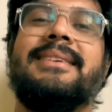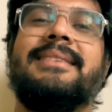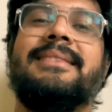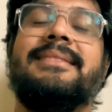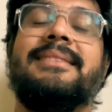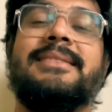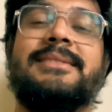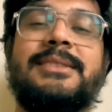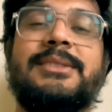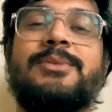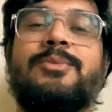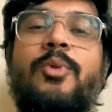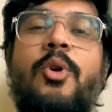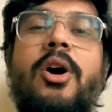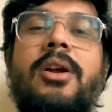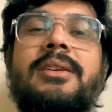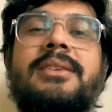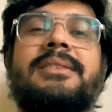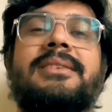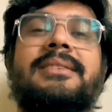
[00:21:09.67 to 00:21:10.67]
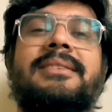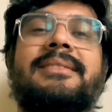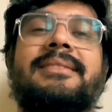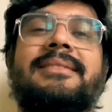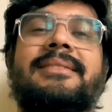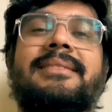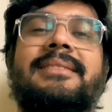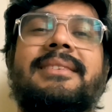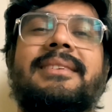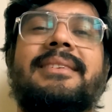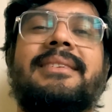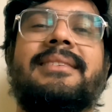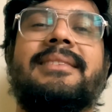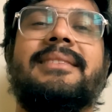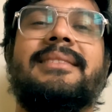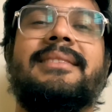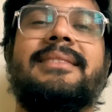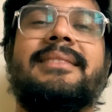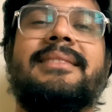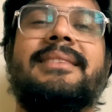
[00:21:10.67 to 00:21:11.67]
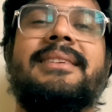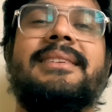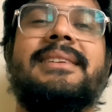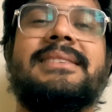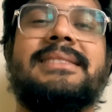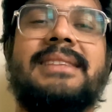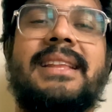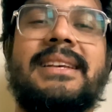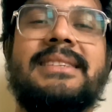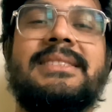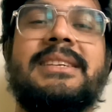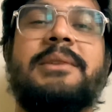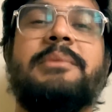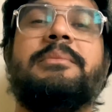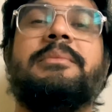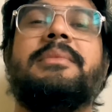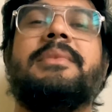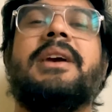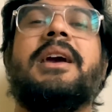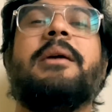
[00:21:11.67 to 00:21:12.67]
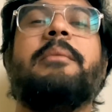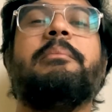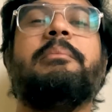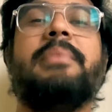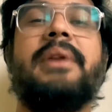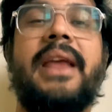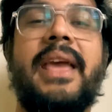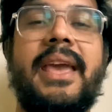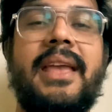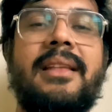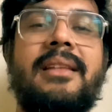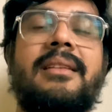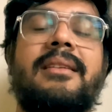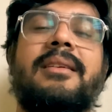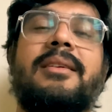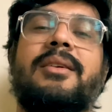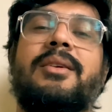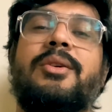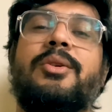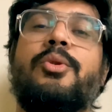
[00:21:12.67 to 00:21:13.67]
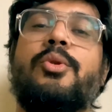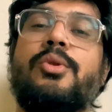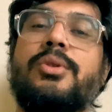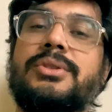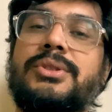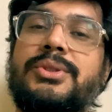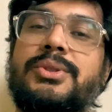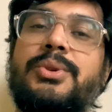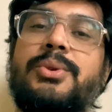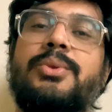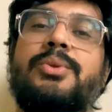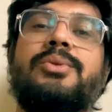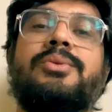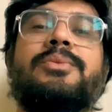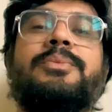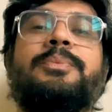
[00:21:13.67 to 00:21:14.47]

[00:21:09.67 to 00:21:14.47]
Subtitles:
This is what the dyslexic brain goes through.